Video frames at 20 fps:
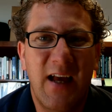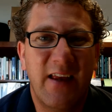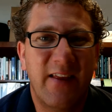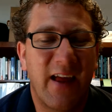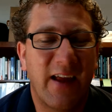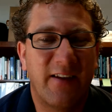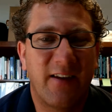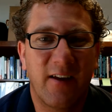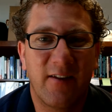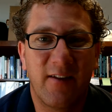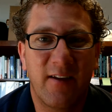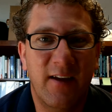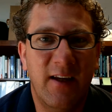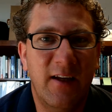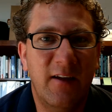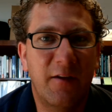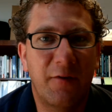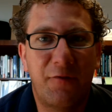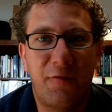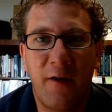That doesn't
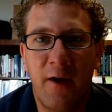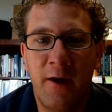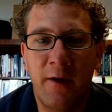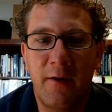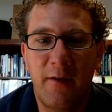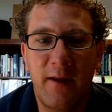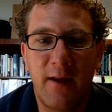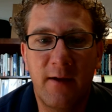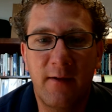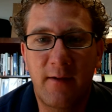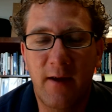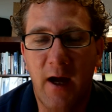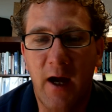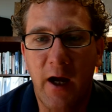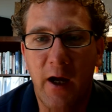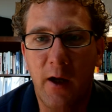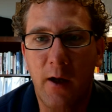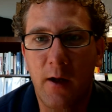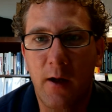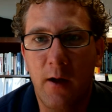need to fund the
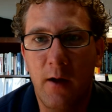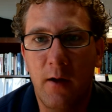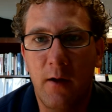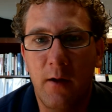entire